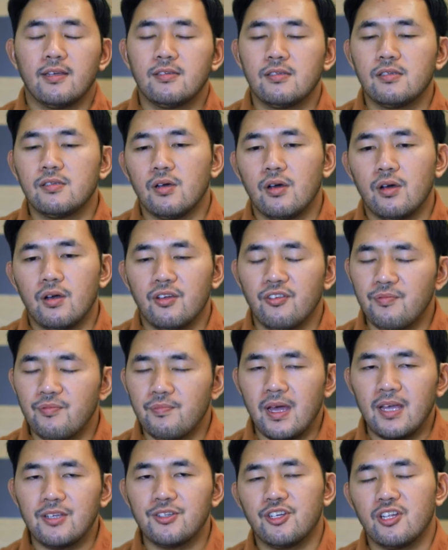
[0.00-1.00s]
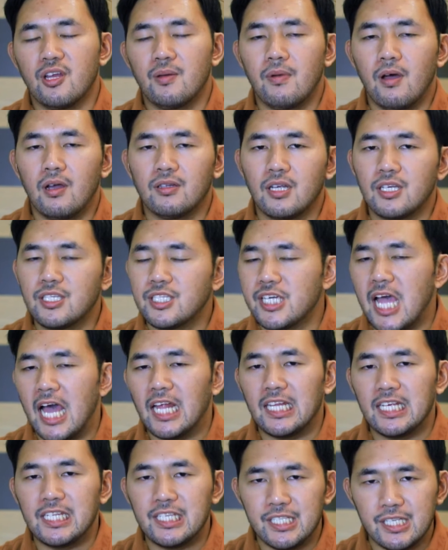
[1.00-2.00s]
so you've mentioned about the
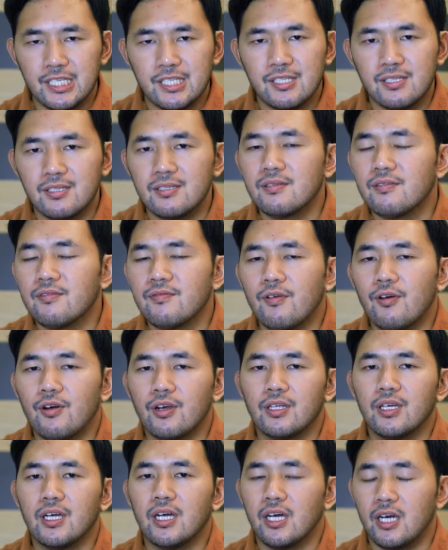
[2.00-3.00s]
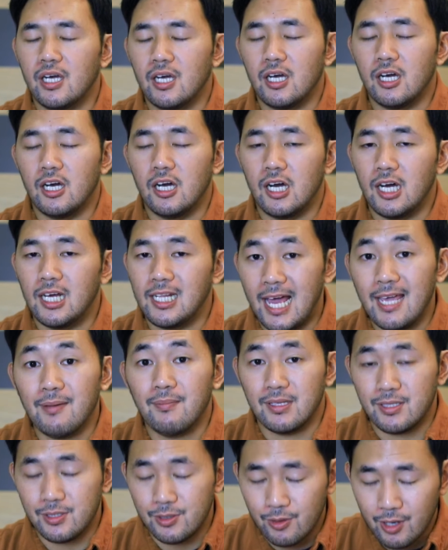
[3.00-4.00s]
challenges for the
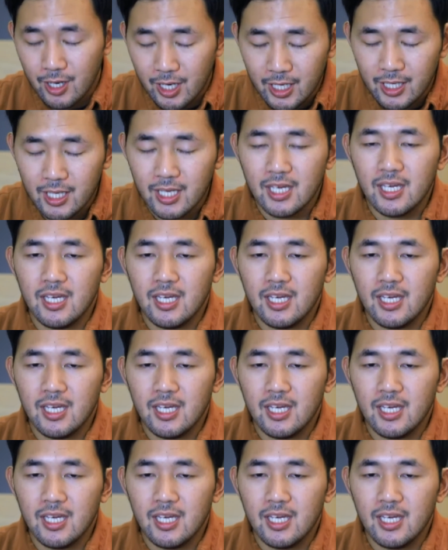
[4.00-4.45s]
climates, right?